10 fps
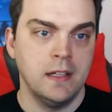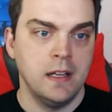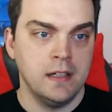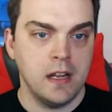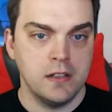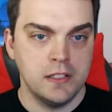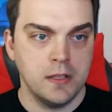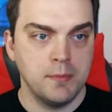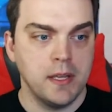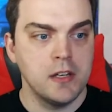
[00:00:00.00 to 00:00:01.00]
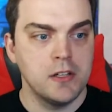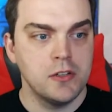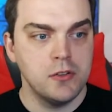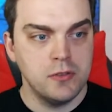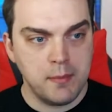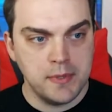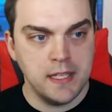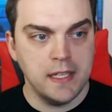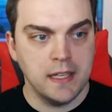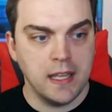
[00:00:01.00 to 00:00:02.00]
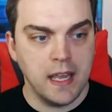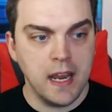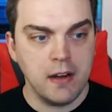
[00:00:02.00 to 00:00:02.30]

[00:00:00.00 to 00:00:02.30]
Now, jumping to that particular area,